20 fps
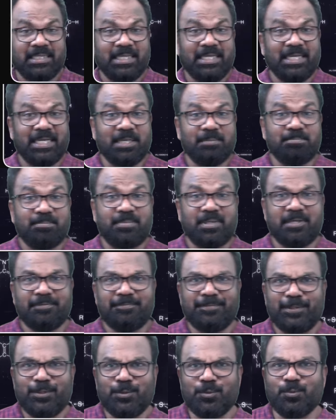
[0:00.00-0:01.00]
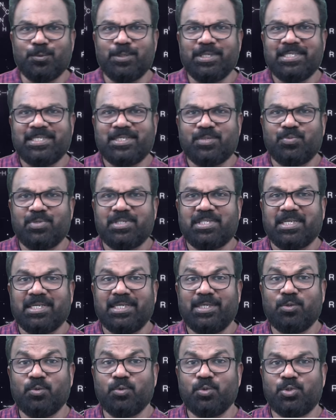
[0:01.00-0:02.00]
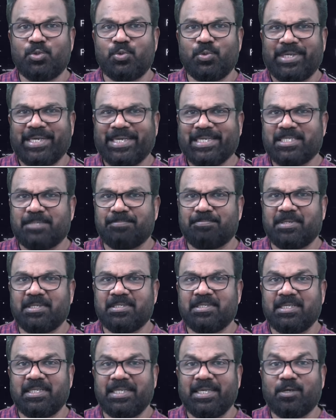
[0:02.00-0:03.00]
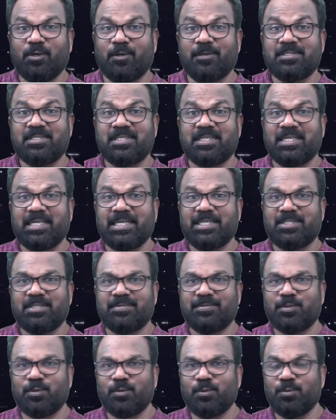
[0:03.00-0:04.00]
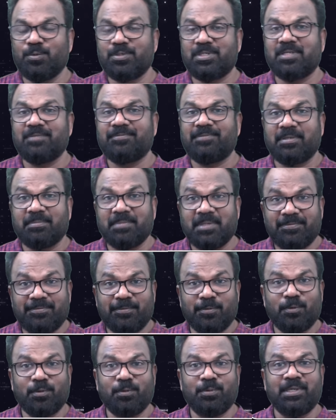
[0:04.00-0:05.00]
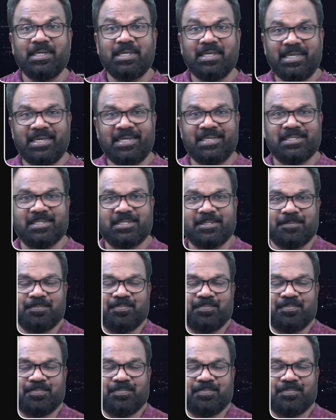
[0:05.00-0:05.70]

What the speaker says: The number of units which are used to express the concentration of solution from the following is: